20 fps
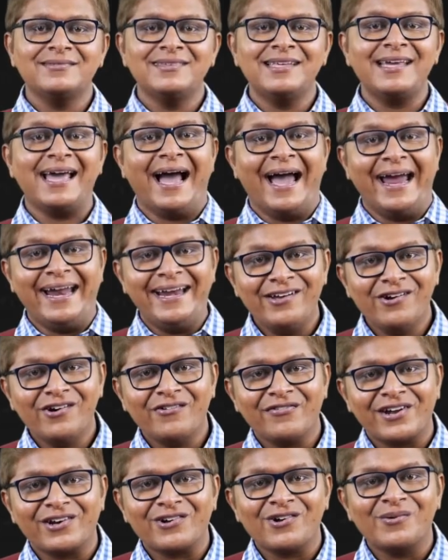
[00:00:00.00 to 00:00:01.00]
The idea
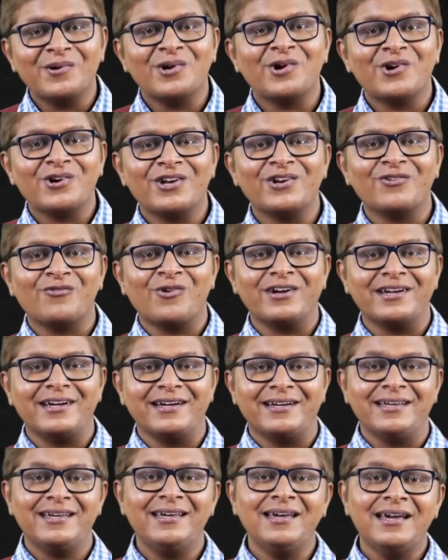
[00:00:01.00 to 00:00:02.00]
of economic order
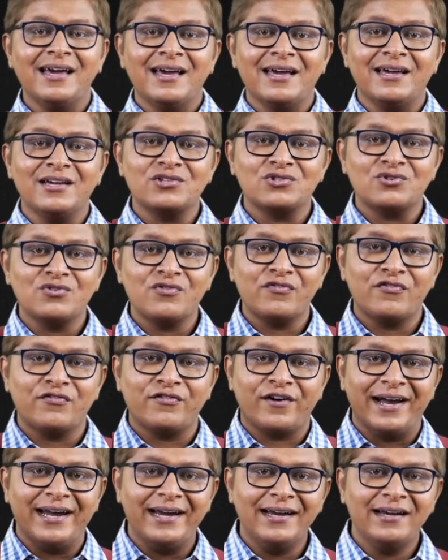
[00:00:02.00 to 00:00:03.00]
quantity is to
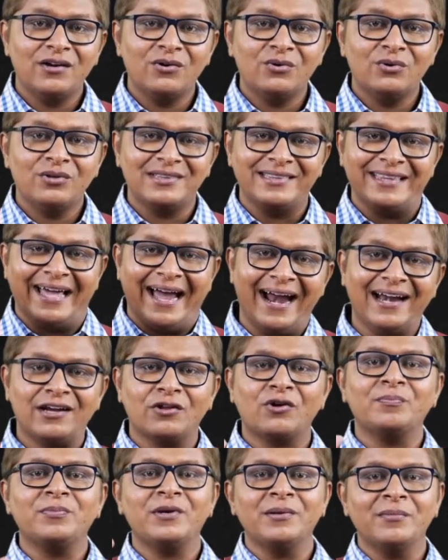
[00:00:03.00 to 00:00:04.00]
find out
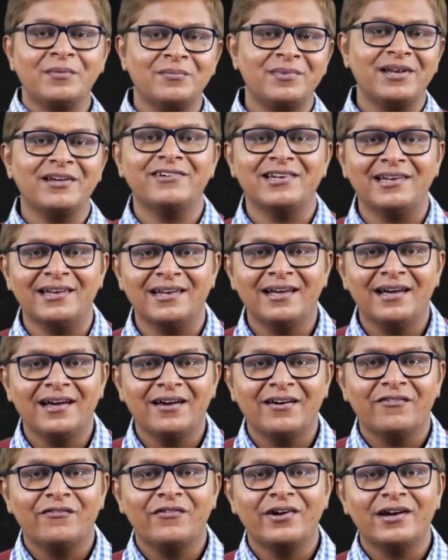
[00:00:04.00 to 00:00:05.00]
that optimum level
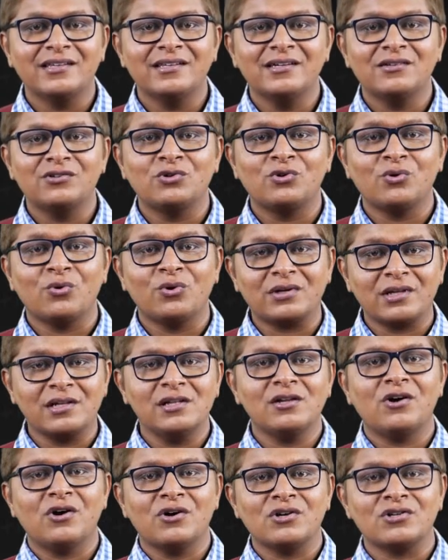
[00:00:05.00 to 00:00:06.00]
where the
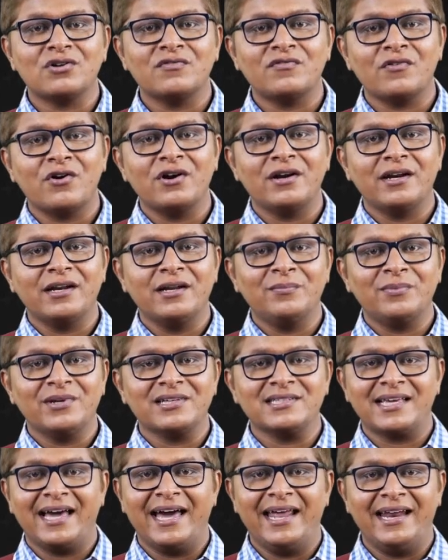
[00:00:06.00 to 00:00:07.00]
total cost of ordering
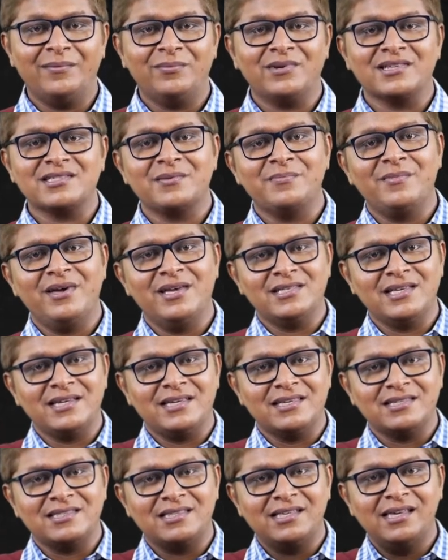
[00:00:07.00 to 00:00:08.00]
plus carrying plus the
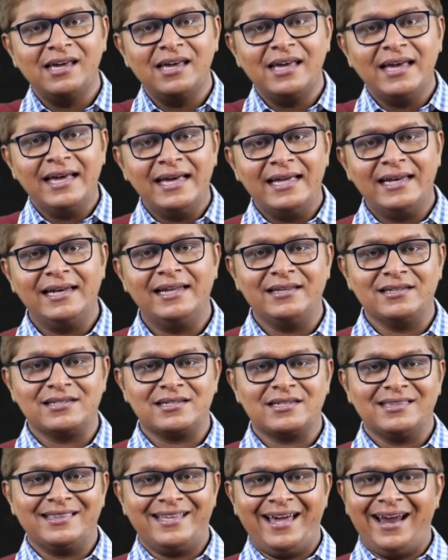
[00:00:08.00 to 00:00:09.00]
basic is the
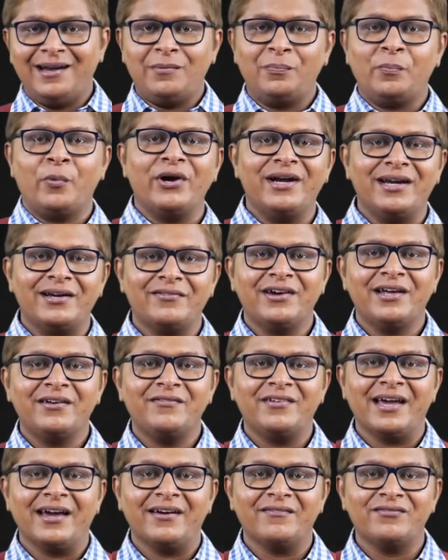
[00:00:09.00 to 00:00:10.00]
least. That point
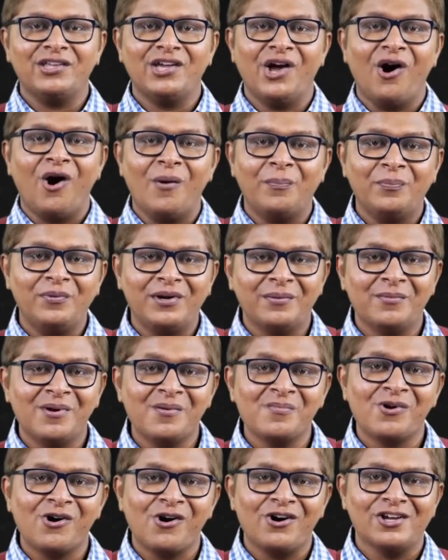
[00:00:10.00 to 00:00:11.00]
where we have the
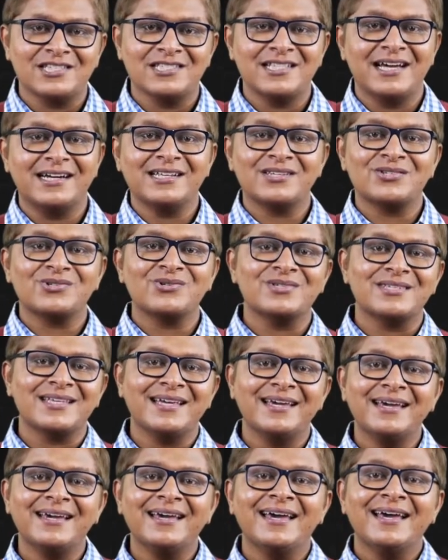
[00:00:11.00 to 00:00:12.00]
optimum cost, that is to
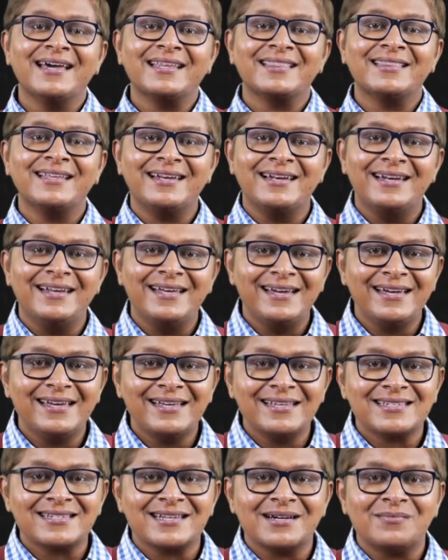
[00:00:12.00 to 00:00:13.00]
say the
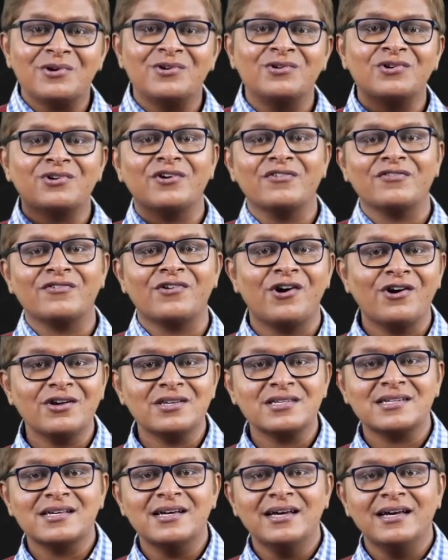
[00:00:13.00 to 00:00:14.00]
least amount of
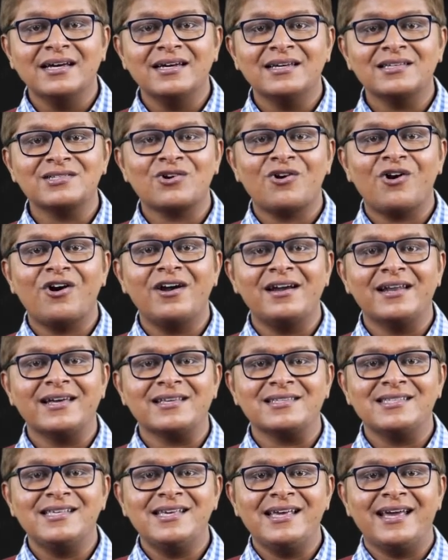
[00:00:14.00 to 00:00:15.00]
cost, is called
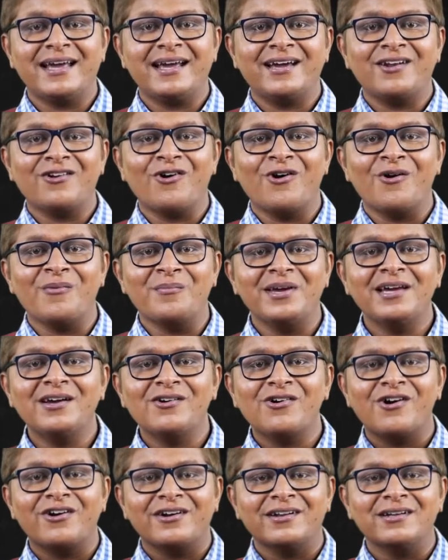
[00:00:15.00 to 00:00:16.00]
as the
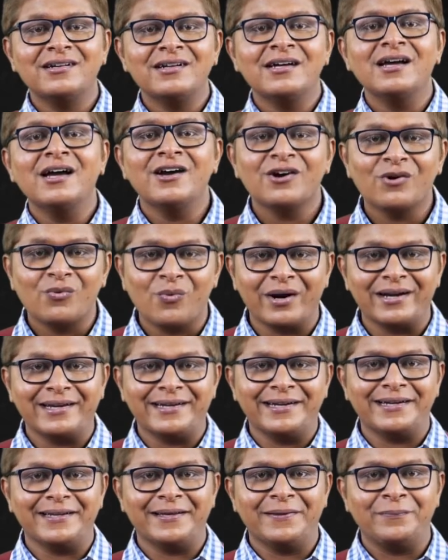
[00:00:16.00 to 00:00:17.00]
economic order
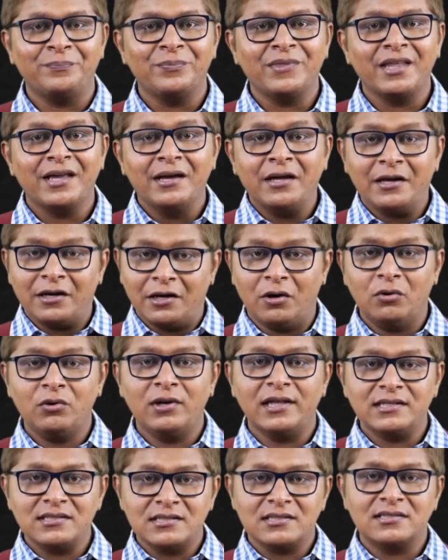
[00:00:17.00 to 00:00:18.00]
quantity. Now
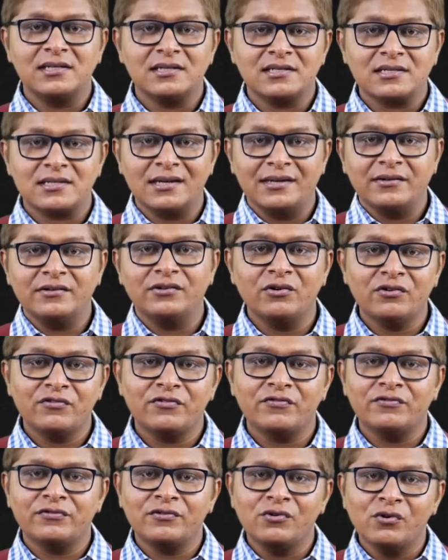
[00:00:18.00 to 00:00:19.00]
let's just
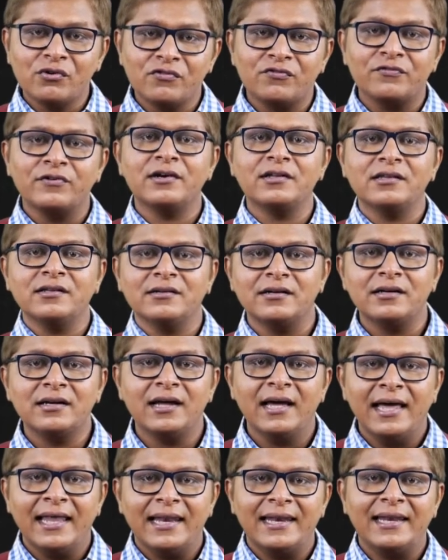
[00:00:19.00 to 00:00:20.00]
go
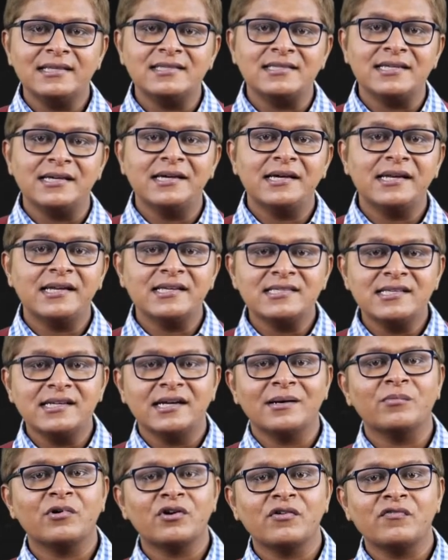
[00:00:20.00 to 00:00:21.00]
further. Let's increase the
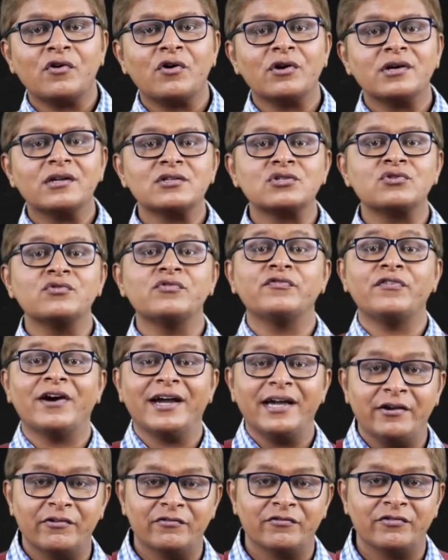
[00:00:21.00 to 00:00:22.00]
number of orders to
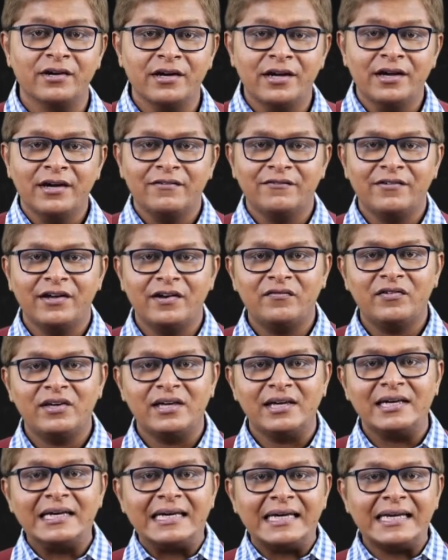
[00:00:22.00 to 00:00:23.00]
5. When
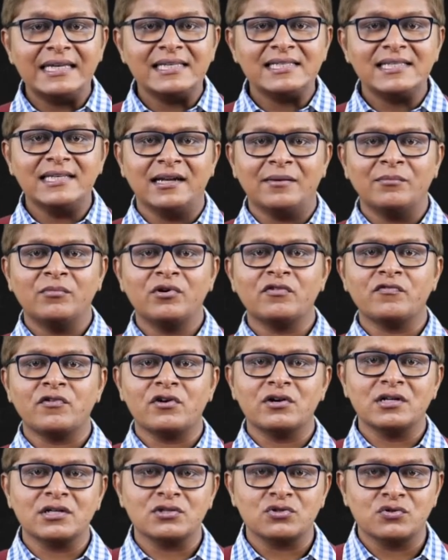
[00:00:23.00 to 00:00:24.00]
we increase the number of
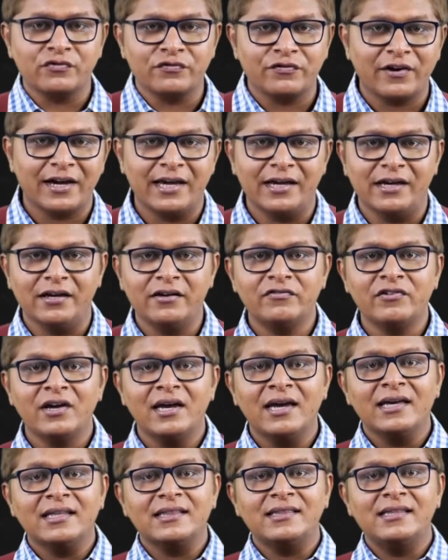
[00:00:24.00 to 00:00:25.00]
orders to 5,
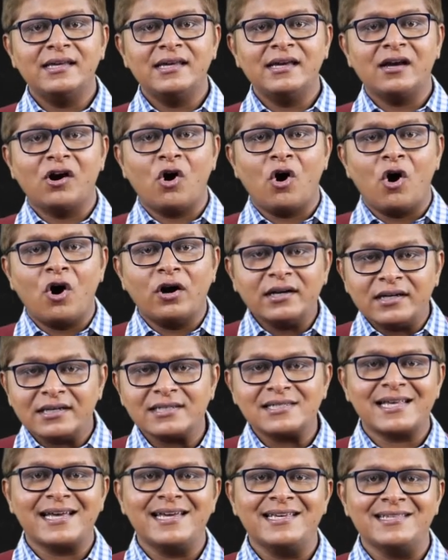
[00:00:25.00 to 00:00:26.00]
the
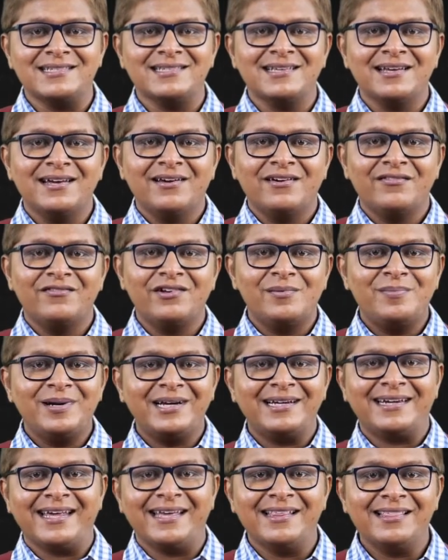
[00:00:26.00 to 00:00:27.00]
order size will
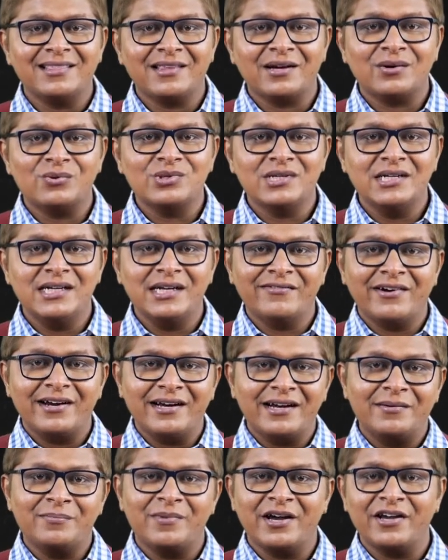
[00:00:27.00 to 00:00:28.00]
be 10,000
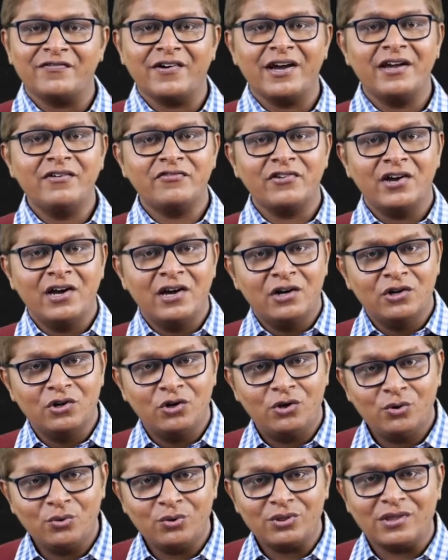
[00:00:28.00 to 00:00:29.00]
divided by 5,
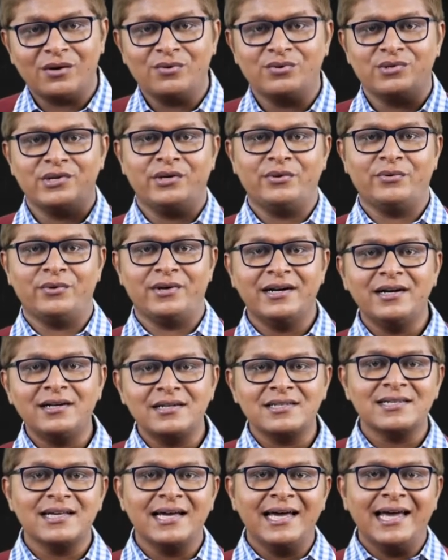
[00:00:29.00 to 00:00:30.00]
2,000
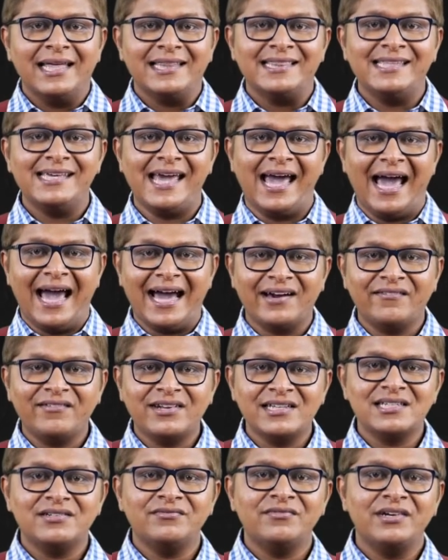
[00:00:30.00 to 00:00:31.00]
units. The
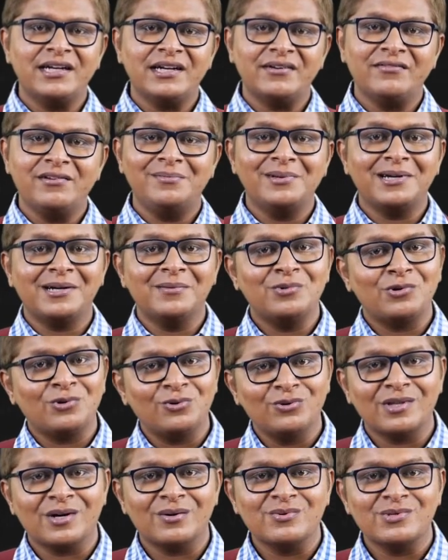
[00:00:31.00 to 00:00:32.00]
average inventory will become
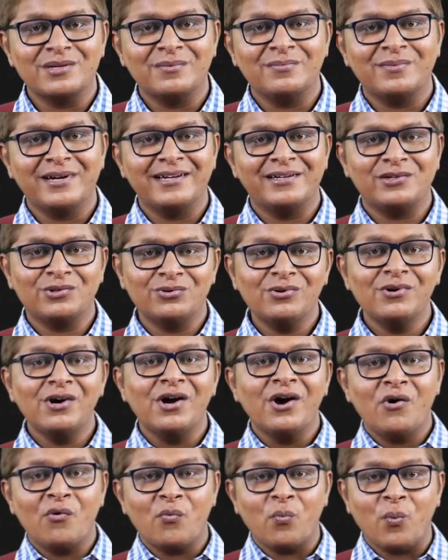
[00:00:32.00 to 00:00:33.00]
2,000 by 2,
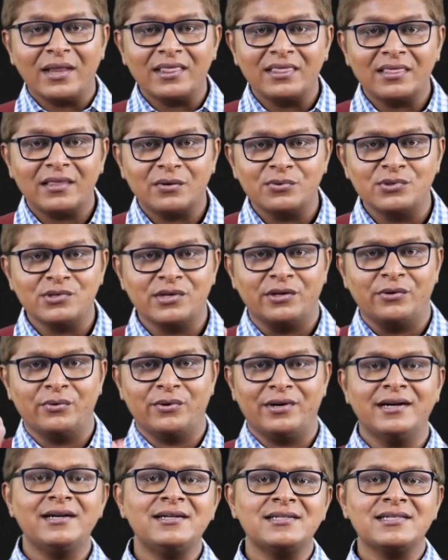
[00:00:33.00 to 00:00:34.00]
1,000
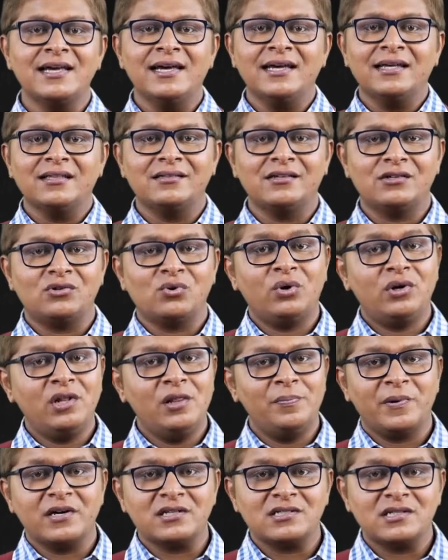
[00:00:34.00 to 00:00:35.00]
units. The
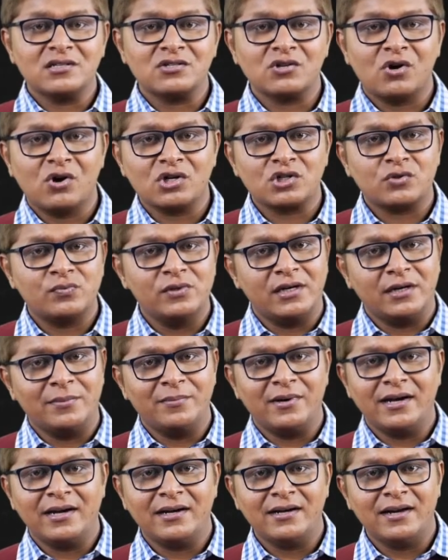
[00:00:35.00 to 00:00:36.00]
total purchase cost will
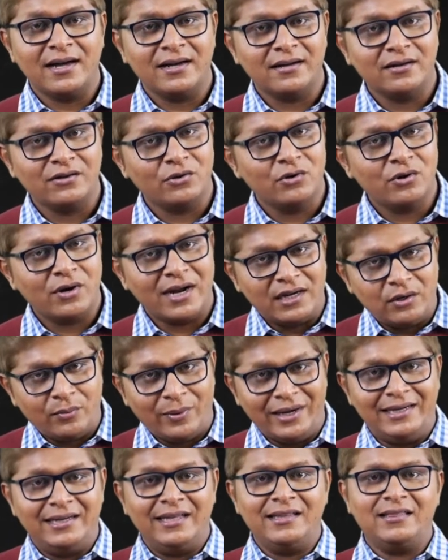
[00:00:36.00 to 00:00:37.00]
remain at
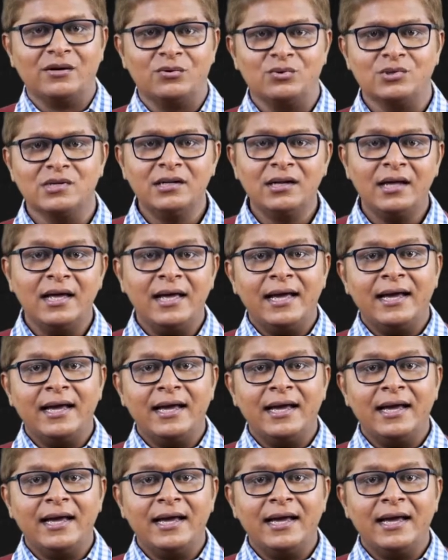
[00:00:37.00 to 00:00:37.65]
20,000.